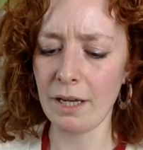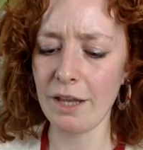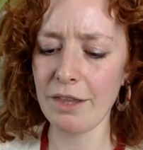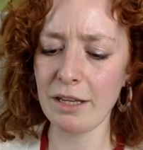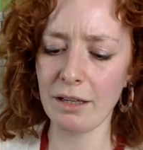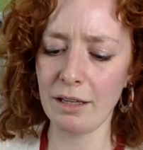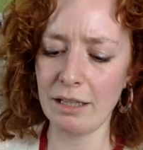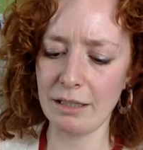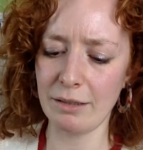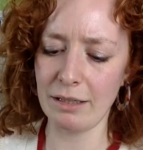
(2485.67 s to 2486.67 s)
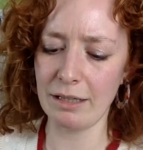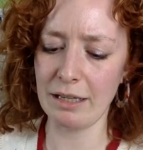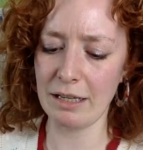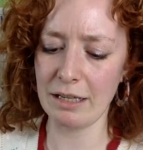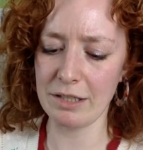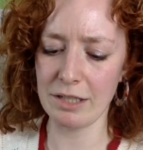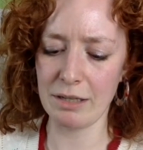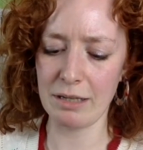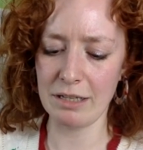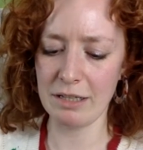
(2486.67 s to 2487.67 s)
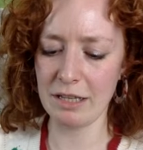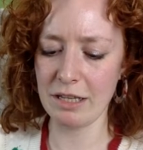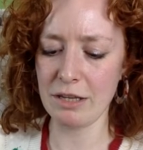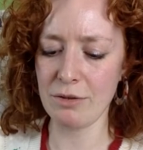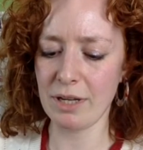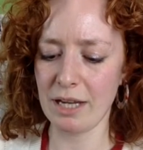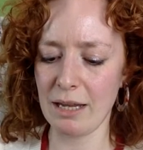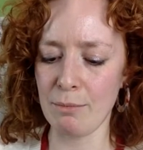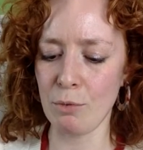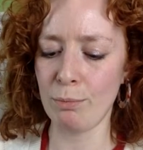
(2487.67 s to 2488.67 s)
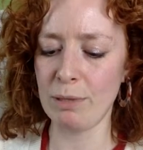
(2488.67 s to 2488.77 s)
think in the UK,